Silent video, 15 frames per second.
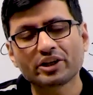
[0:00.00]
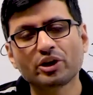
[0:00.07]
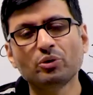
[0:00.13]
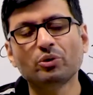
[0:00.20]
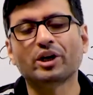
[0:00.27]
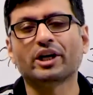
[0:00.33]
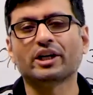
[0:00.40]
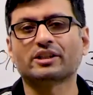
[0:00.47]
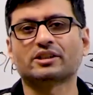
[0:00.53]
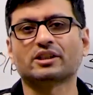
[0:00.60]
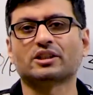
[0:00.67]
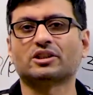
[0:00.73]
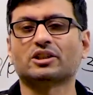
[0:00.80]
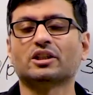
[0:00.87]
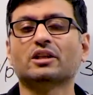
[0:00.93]
queue data
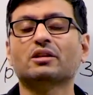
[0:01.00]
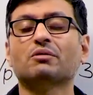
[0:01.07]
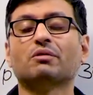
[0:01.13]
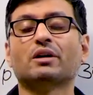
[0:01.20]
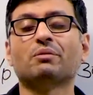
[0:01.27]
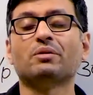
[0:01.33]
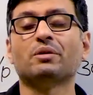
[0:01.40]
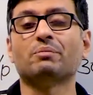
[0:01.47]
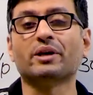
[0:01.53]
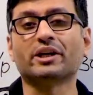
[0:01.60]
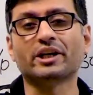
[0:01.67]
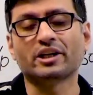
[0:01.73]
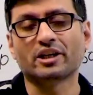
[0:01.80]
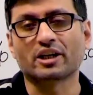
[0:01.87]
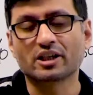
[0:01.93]
structure, when we
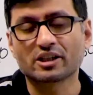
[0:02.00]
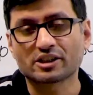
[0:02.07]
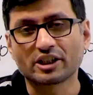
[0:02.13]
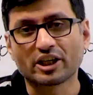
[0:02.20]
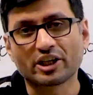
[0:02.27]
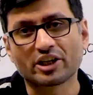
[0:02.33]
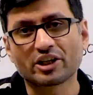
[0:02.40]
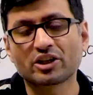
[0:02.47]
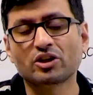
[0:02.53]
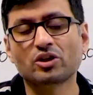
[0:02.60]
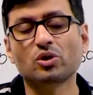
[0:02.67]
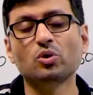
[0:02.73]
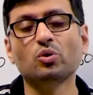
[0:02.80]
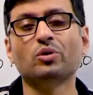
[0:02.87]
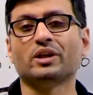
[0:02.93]
begin understanding
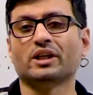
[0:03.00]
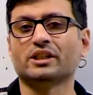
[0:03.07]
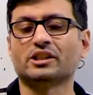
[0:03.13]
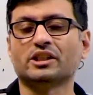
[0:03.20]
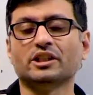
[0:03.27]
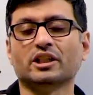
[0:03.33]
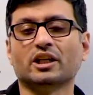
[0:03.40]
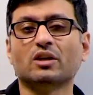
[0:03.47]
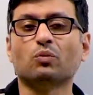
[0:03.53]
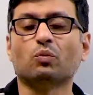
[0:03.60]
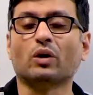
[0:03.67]
queue in STL,